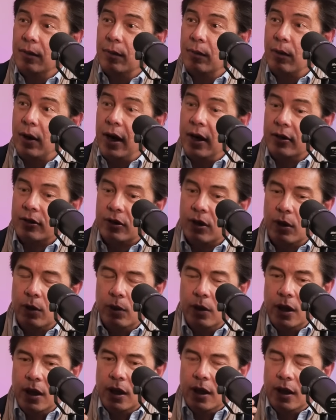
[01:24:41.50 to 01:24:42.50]
Right.
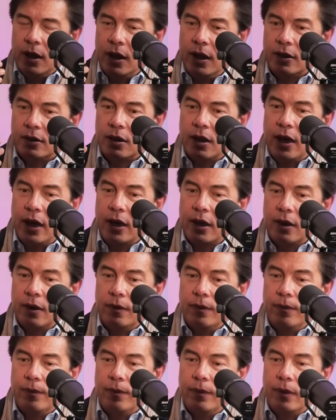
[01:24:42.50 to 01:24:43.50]
So it's like,
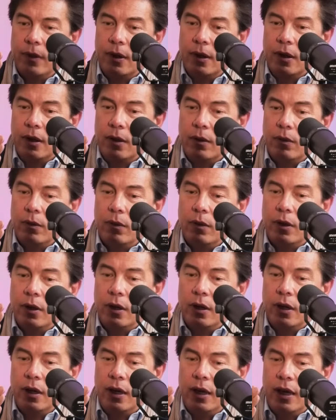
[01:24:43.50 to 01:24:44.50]

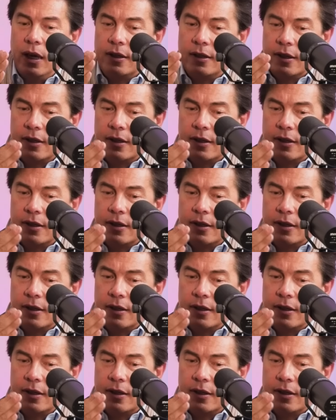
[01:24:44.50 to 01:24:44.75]
it's